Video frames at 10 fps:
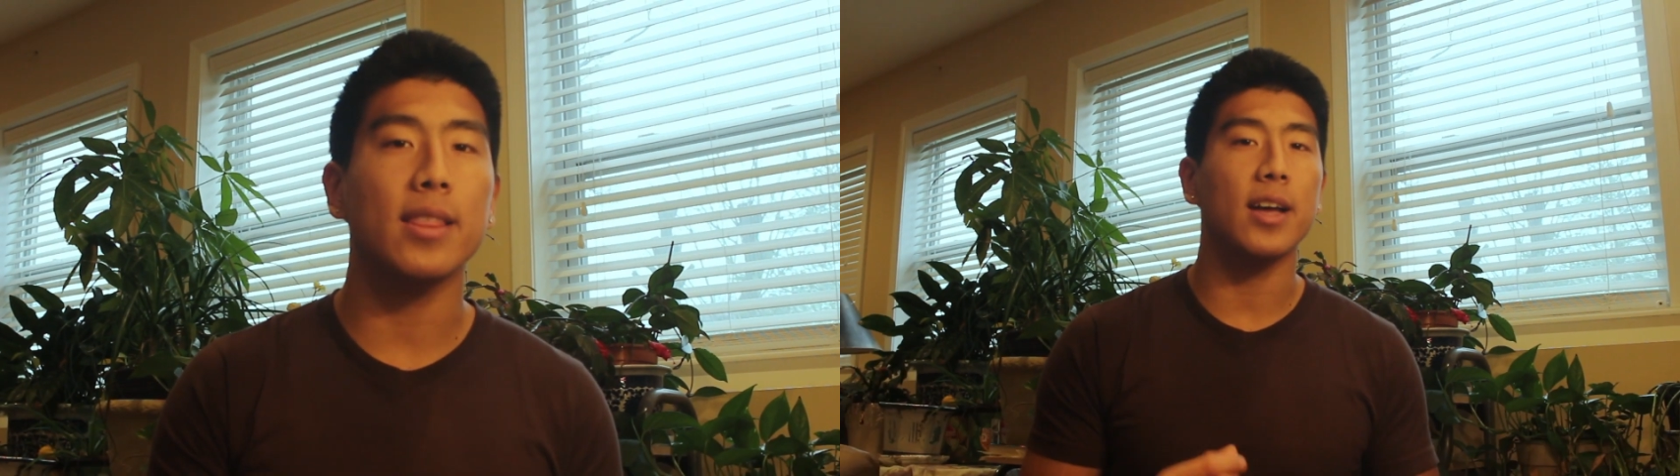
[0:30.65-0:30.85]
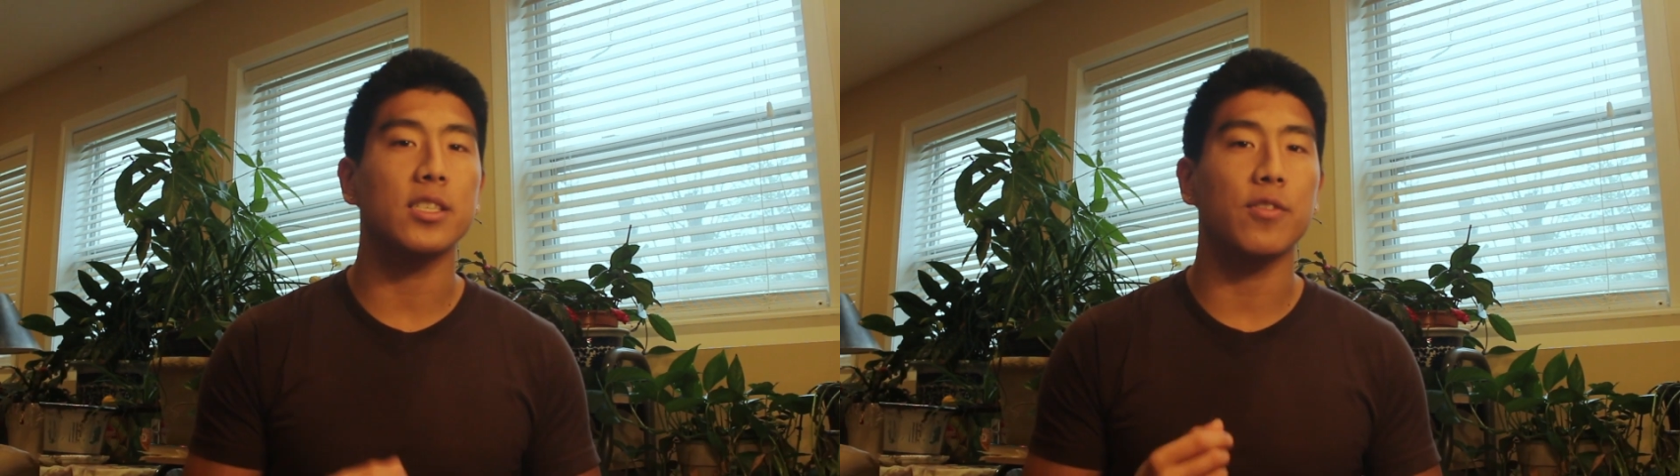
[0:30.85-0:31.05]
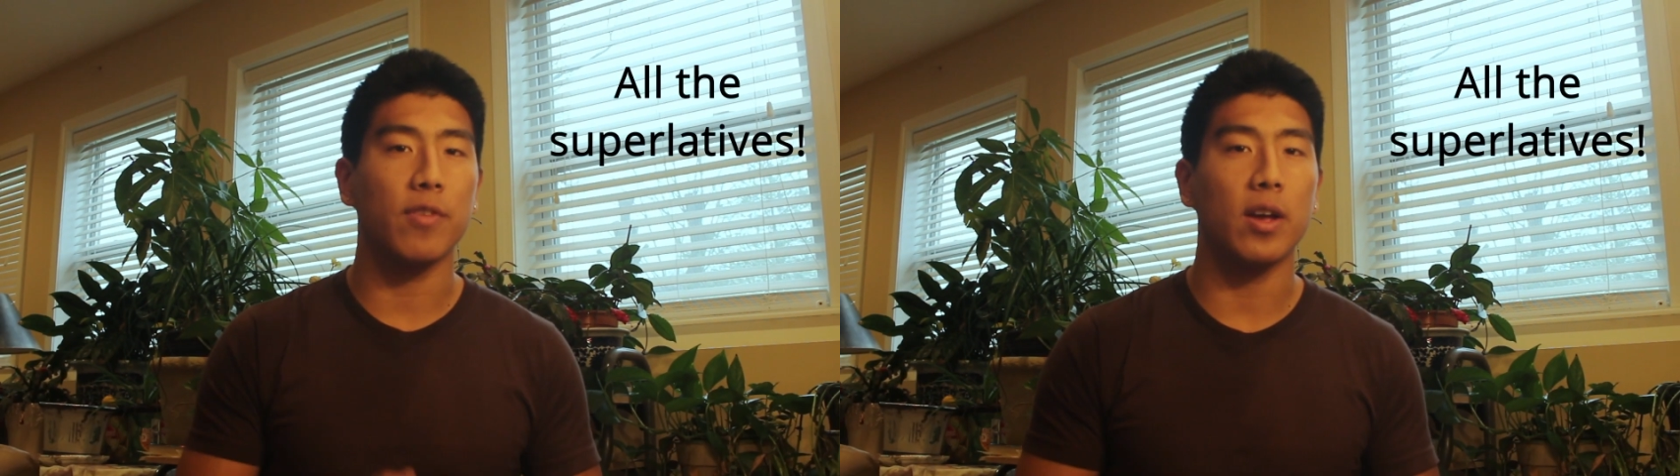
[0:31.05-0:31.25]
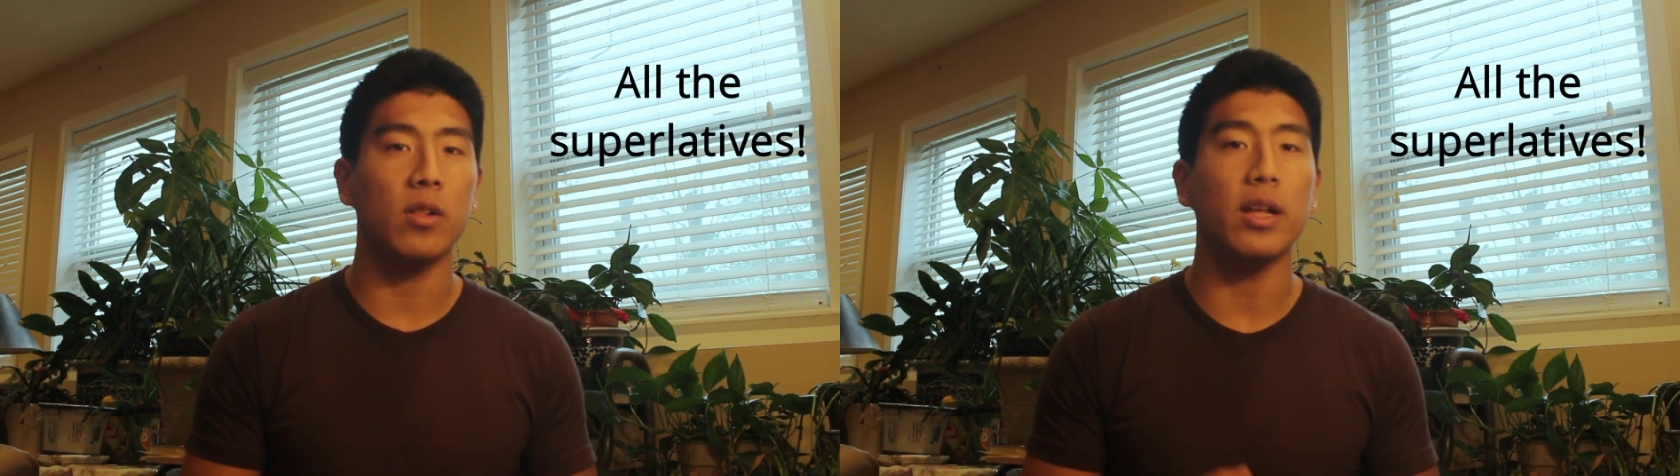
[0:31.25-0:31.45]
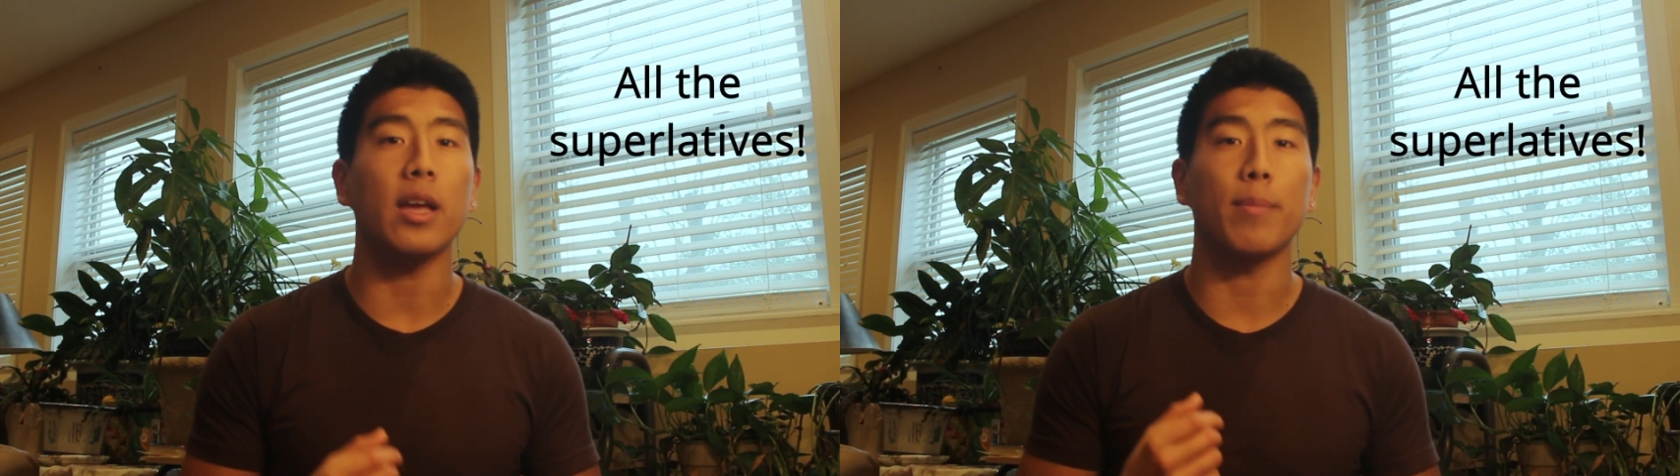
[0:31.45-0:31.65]
last
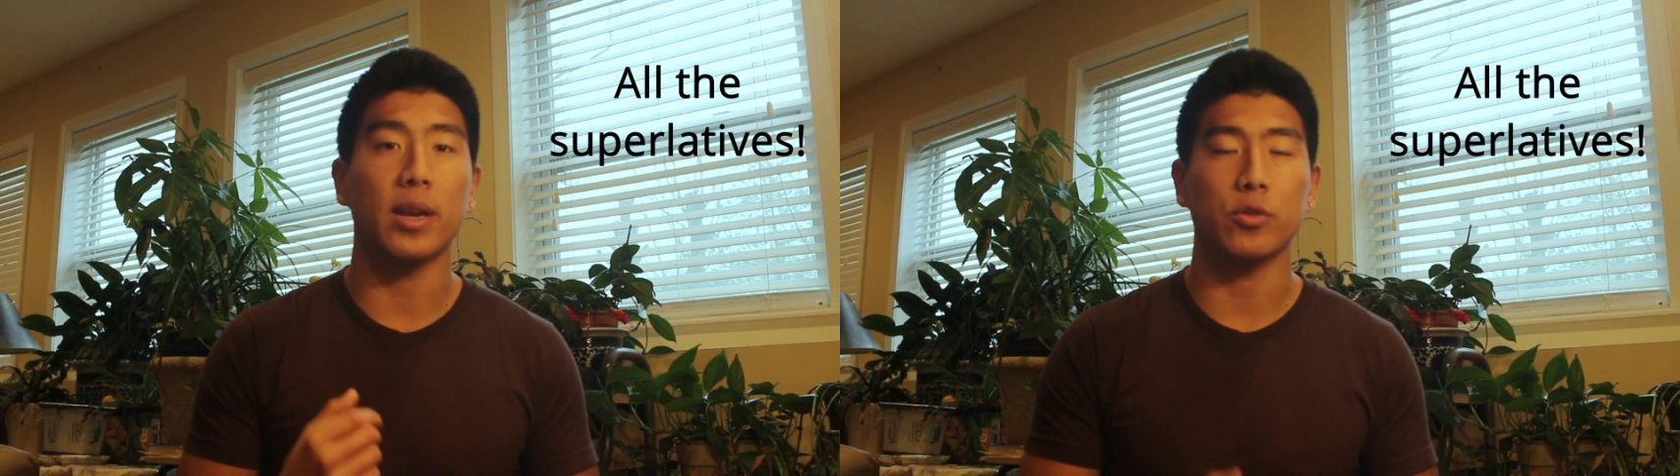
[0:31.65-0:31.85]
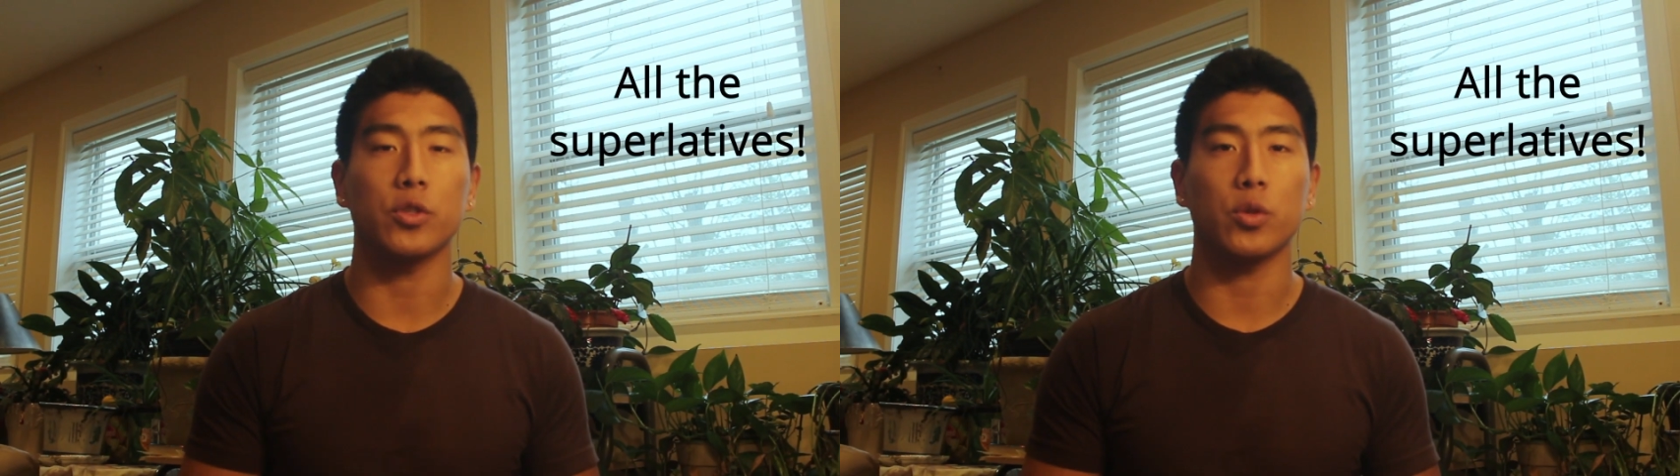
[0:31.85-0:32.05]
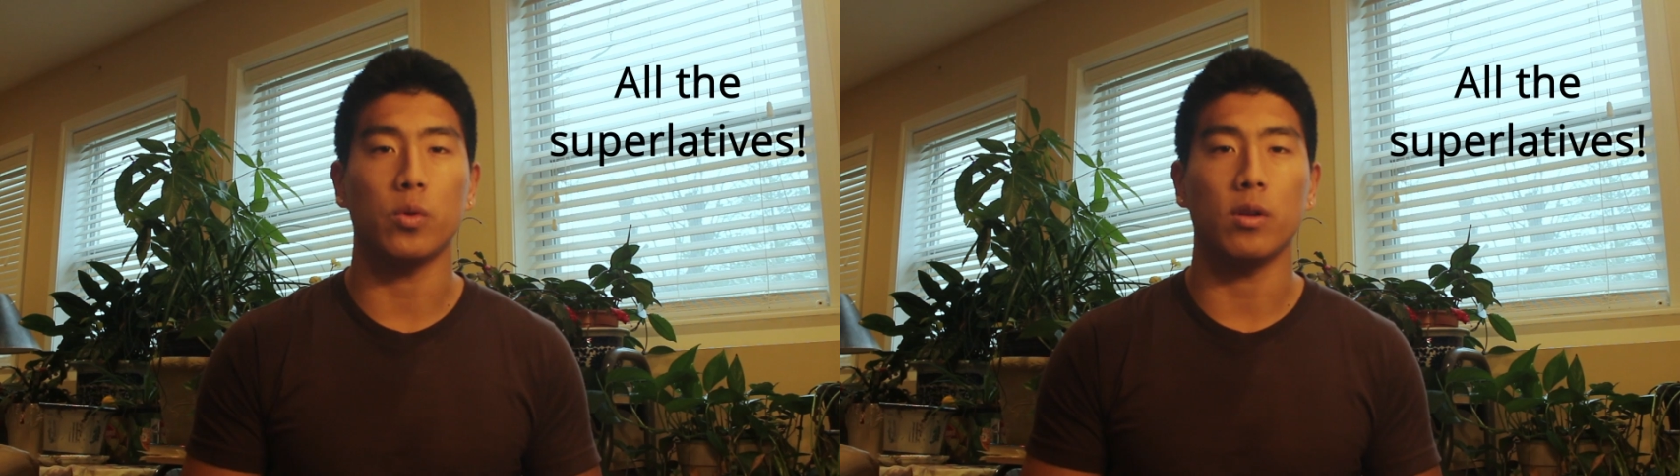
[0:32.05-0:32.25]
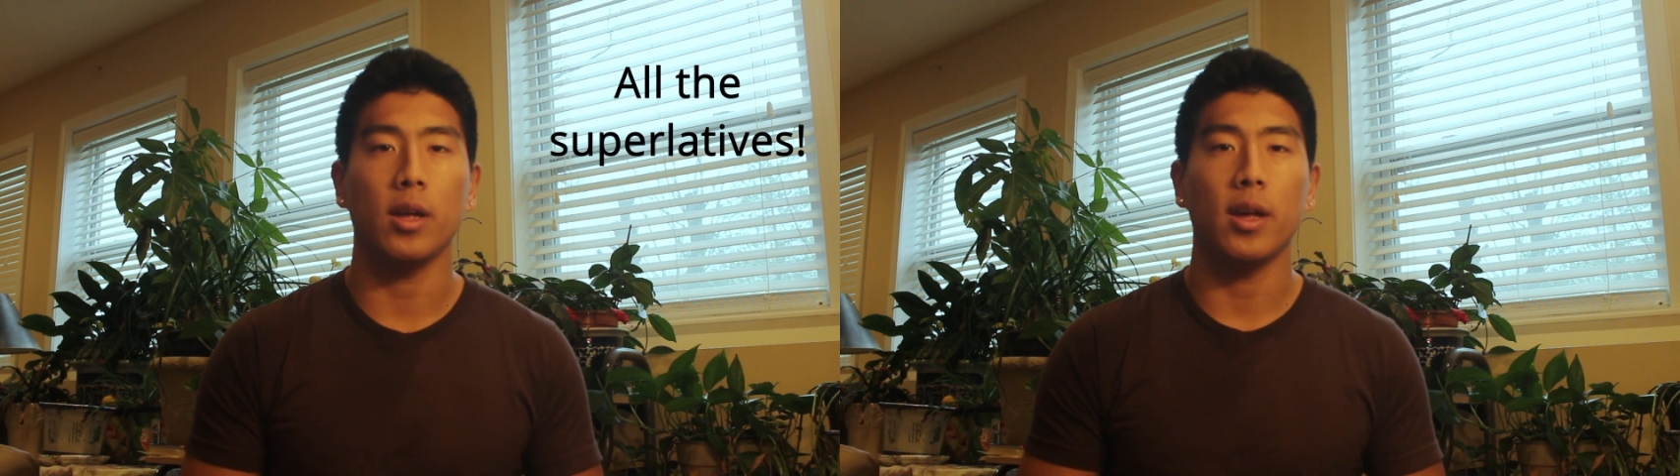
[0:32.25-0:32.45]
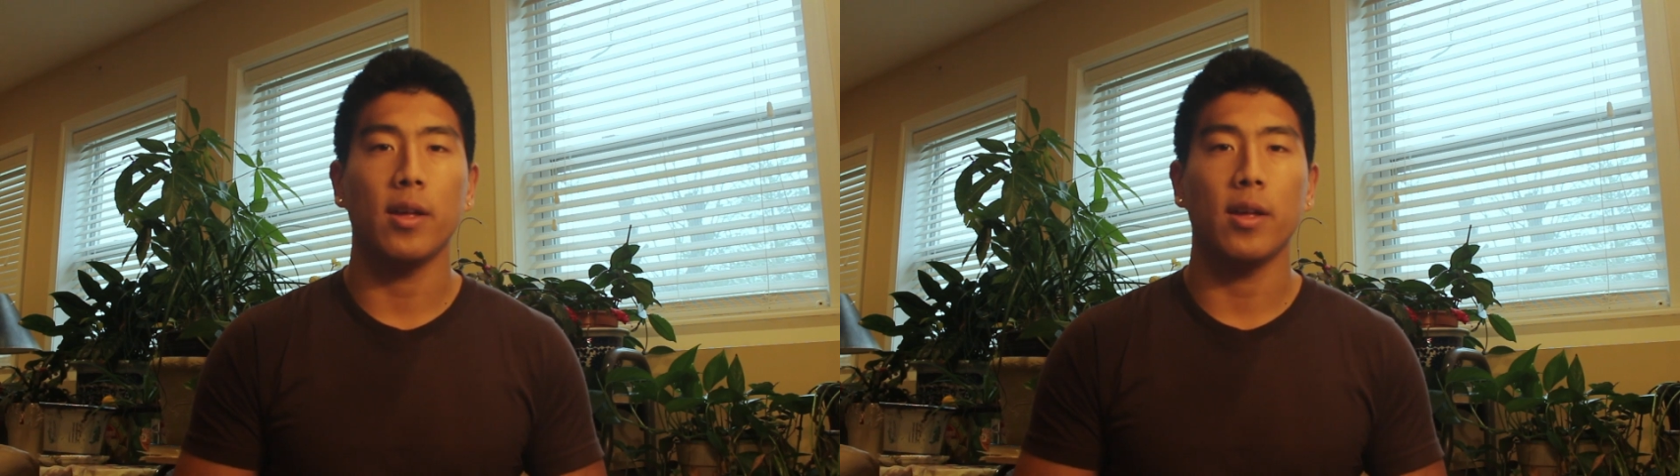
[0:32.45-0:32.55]
fail in medical school.